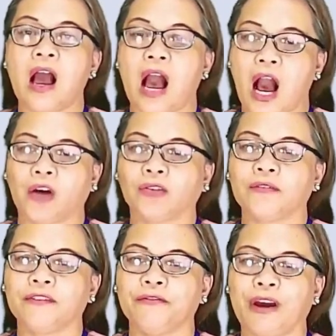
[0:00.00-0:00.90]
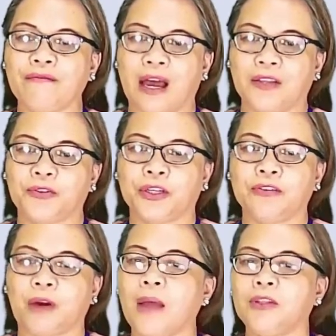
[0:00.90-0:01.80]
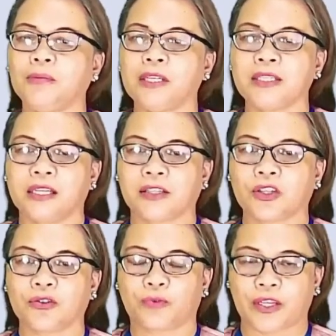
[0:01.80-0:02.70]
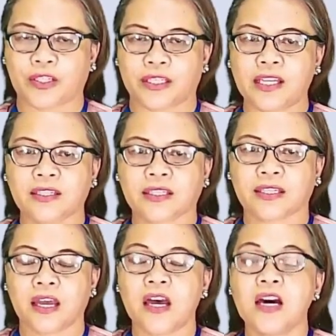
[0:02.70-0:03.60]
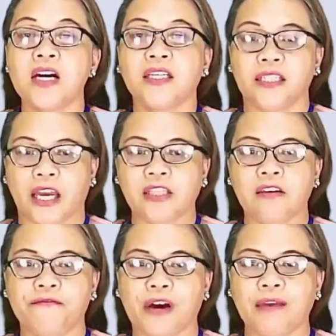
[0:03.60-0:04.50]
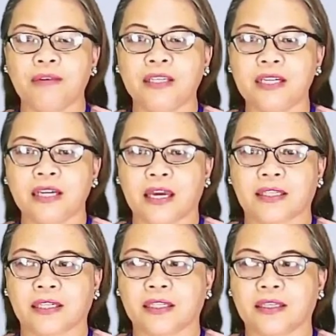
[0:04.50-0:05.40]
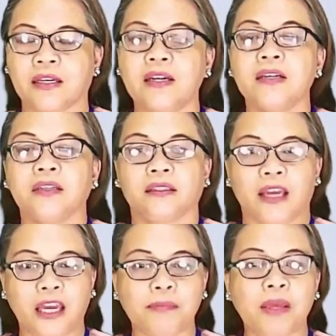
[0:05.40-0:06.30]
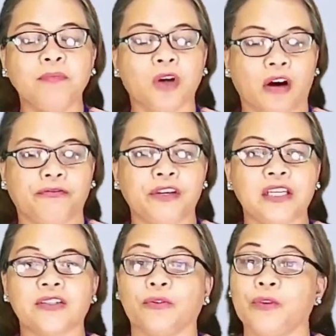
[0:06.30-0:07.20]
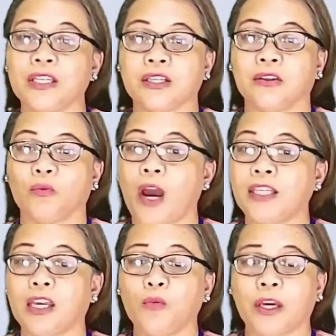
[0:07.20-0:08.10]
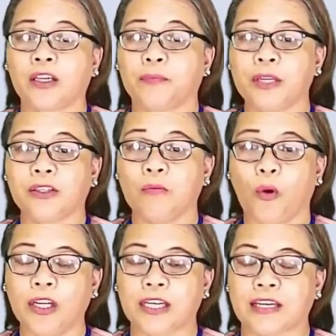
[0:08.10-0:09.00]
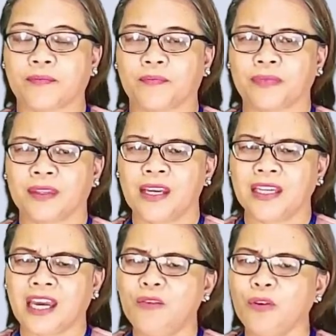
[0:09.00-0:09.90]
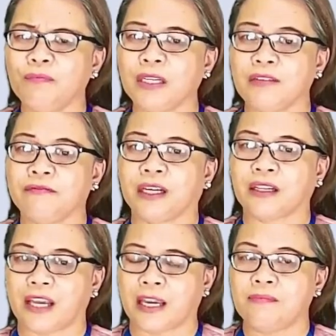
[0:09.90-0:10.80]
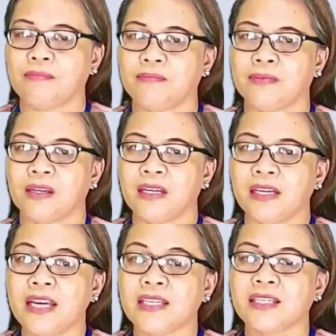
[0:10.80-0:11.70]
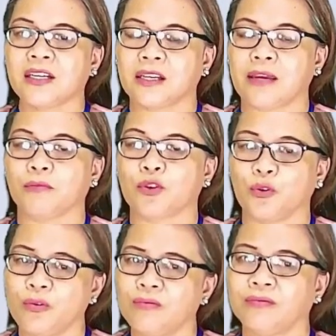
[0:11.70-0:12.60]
Out of the 500 randomly selected residents, 95 indicated ABM coffee is the reason why they wake up in the morning. Can we believe the claim? Is the claim true?